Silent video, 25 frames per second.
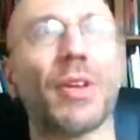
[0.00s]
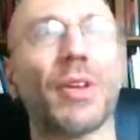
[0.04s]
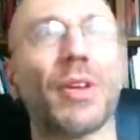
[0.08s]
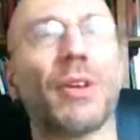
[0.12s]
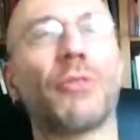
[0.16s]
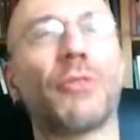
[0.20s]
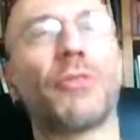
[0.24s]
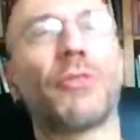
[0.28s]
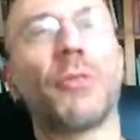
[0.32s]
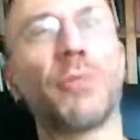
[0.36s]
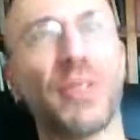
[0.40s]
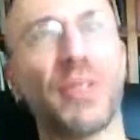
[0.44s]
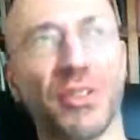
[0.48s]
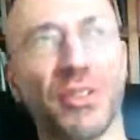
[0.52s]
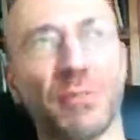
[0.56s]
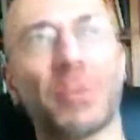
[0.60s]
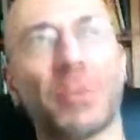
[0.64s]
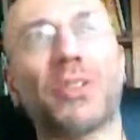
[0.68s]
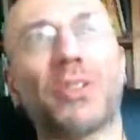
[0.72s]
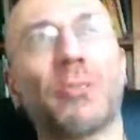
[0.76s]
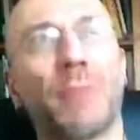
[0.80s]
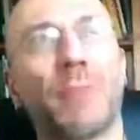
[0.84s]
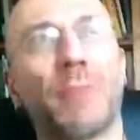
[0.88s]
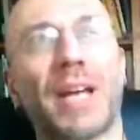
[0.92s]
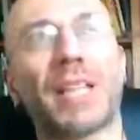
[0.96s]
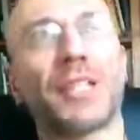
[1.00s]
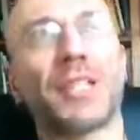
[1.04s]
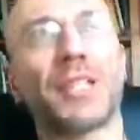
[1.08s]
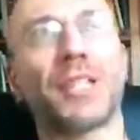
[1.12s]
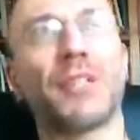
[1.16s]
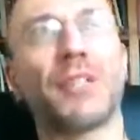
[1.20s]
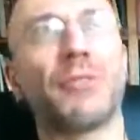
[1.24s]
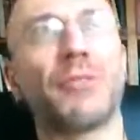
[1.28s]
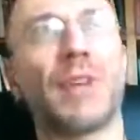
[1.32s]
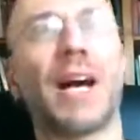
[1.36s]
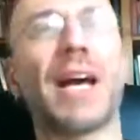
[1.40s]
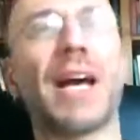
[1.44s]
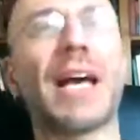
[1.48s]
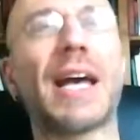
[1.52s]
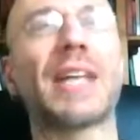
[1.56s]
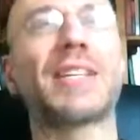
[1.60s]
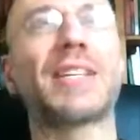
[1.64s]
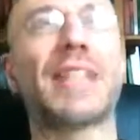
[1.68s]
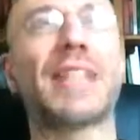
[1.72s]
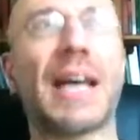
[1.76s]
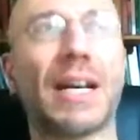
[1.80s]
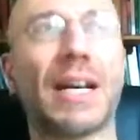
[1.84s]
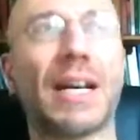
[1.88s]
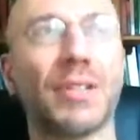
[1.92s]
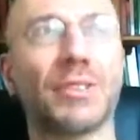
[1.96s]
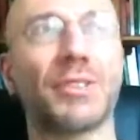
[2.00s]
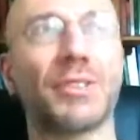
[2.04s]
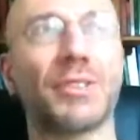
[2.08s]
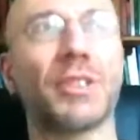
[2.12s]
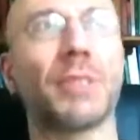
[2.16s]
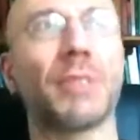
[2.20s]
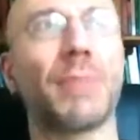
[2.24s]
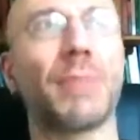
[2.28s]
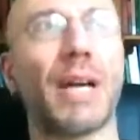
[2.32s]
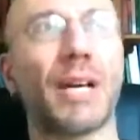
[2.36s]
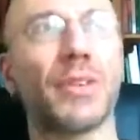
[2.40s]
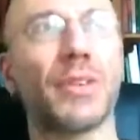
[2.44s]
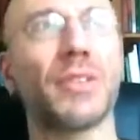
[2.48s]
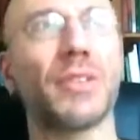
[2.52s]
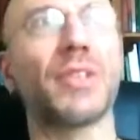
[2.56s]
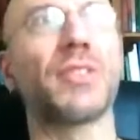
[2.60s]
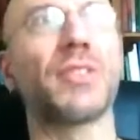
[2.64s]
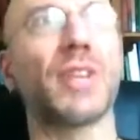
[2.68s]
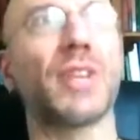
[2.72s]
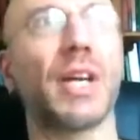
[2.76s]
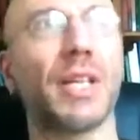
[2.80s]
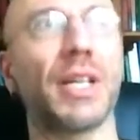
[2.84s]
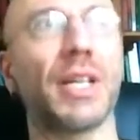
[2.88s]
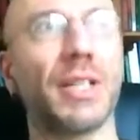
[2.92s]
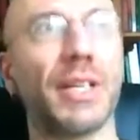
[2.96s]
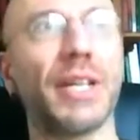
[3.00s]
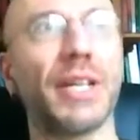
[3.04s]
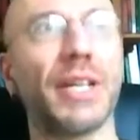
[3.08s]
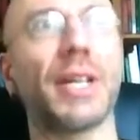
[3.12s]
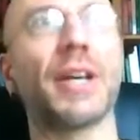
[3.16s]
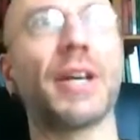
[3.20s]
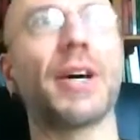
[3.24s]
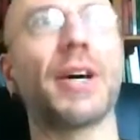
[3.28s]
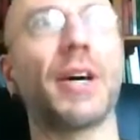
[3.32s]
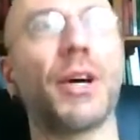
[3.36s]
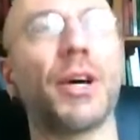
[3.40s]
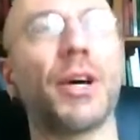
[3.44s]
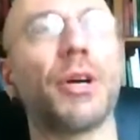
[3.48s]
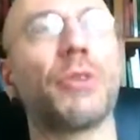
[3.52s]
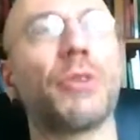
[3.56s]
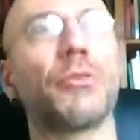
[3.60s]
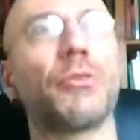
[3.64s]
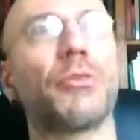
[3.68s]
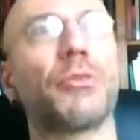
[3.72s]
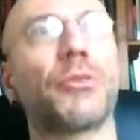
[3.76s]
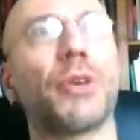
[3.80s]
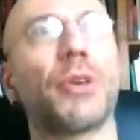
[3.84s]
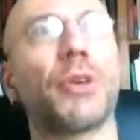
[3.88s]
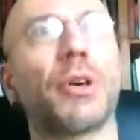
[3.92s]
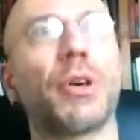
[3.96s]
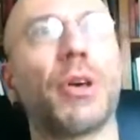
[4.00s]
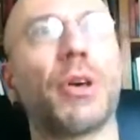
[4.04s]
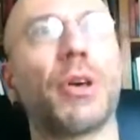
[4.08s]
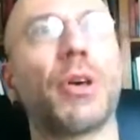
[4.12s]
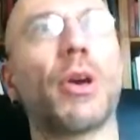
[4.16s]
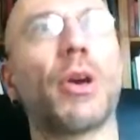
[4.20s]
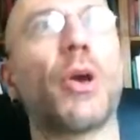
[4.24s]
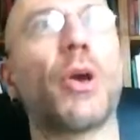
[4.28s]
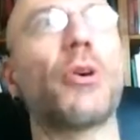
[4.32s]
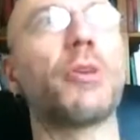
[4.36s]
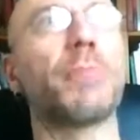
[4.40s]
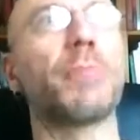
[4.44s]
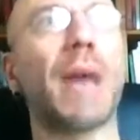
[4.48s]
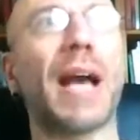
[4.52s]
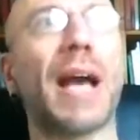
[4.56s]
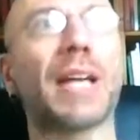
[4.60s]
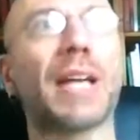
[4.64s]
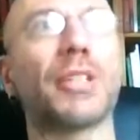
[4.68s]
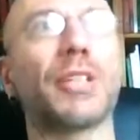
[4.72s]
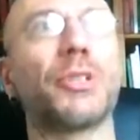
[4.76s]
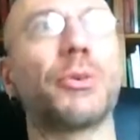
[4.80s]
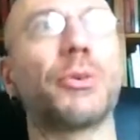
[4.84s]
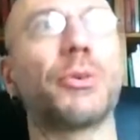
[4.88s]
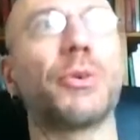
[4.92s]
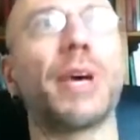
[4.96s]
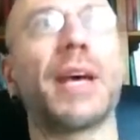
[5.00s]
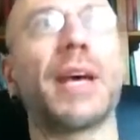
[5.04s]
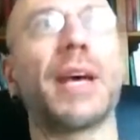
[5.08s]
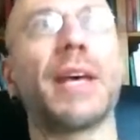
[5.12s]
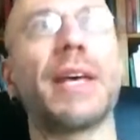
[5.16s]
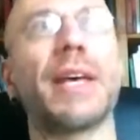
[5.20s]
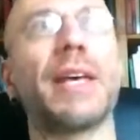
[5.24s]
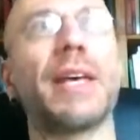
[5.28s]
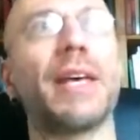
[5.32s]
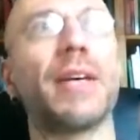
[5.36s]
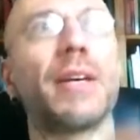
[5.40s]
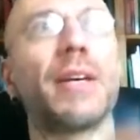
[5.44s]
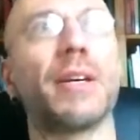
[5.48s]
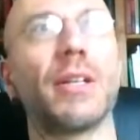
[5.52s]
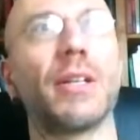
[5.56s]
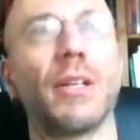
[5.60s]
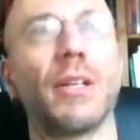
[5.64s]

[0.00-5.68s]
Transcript: from this perspective, I had doubts about this idea of going back to a